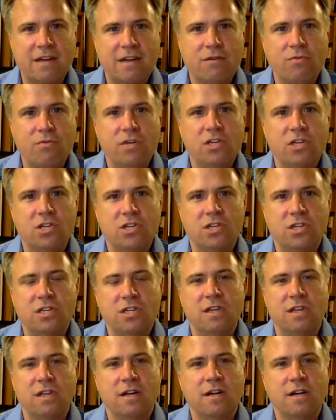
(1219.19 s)
and which
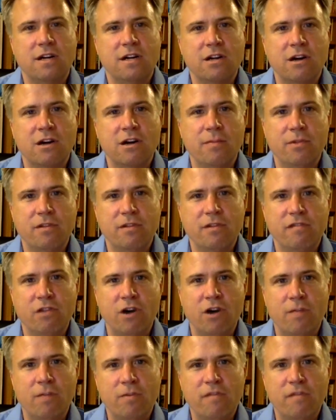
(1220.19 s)
a couple of
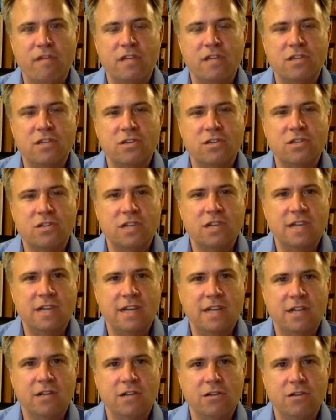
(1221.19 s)
law professors at
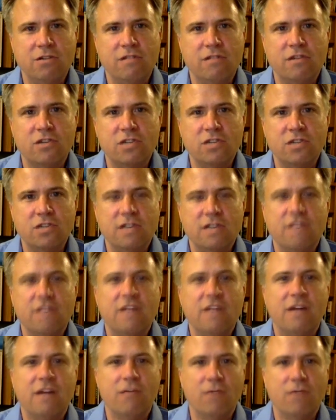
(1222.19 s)
Yale University have
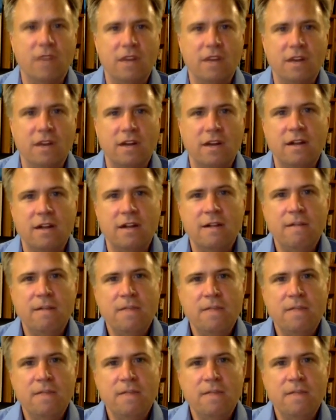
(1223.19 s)
now written a